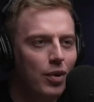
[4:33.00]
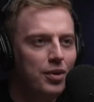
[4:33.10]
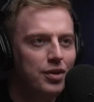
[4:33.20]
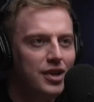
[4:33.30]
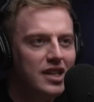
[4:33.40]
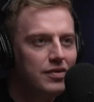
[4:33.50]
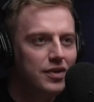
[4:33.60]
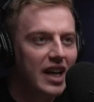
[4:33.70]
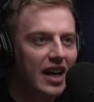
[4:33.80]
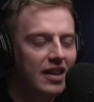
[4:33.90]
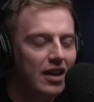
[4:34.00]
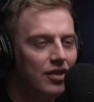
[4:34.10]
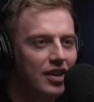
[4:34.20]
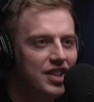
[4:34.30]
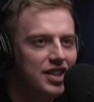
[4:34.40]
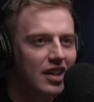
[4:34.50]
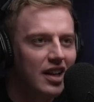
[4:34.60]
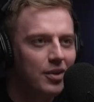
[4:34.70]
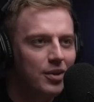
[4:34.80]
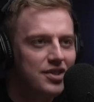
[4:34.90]
were the reason for you getting in that condition?
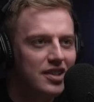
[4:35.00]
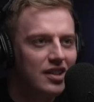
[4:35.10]
Like, what's the?